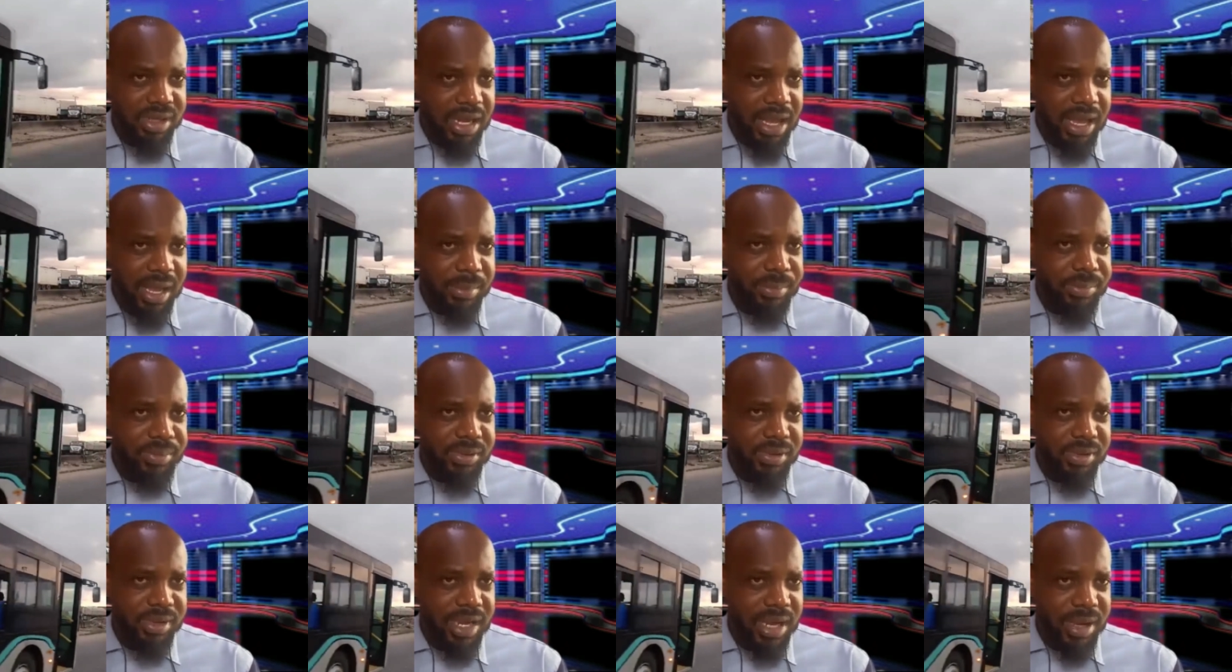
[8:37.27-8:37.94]

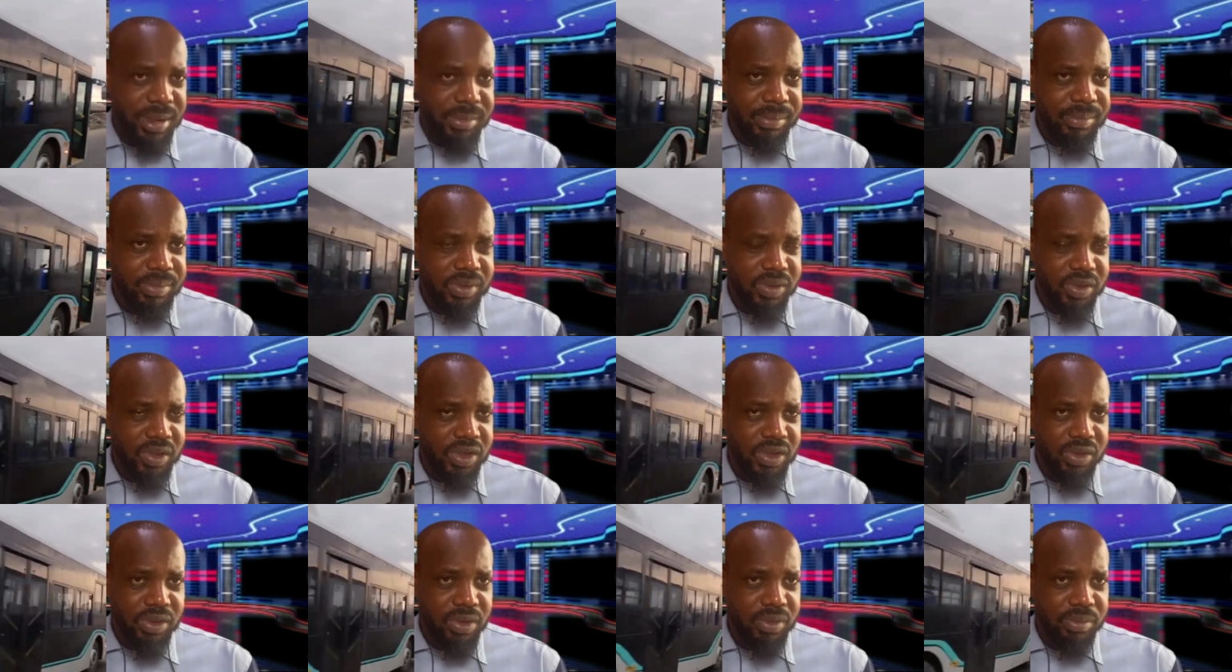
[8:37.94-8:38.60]
cab,
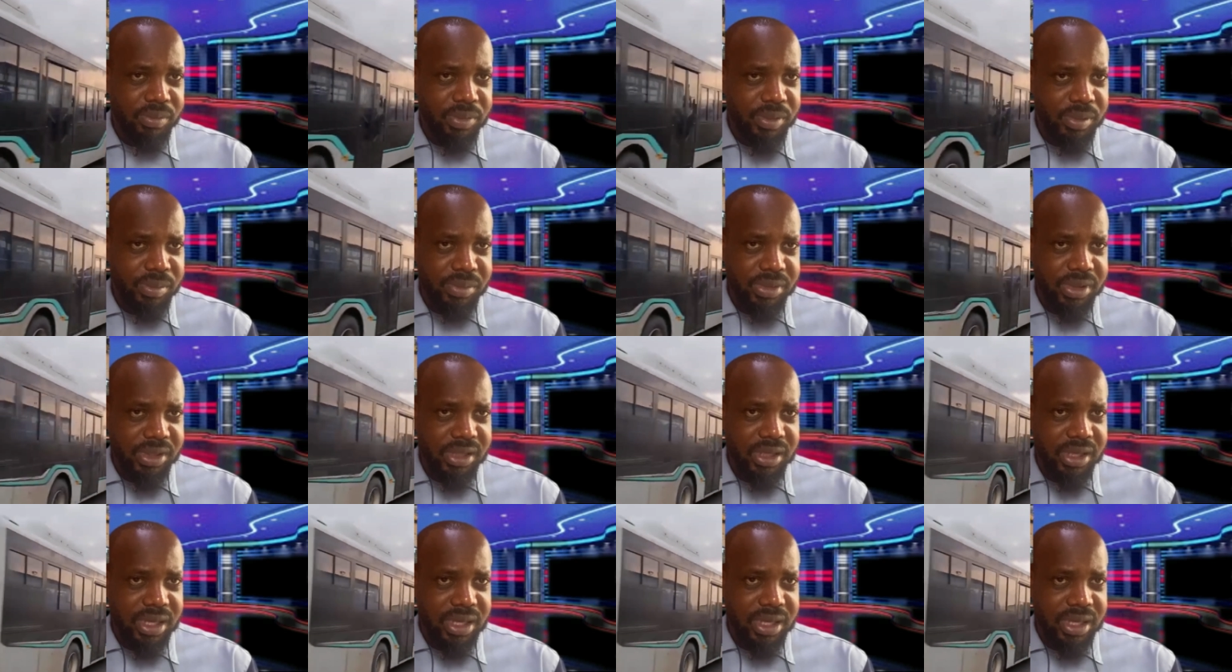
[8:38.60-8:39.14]
you know,